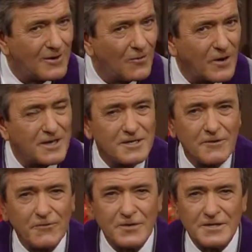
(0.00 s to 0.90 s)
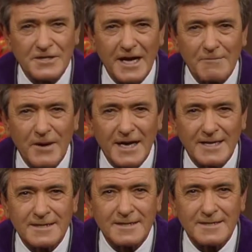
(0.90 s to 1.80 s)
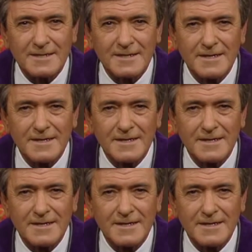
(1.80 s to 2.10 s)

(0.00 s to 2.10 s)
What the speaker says: What a difference that makes.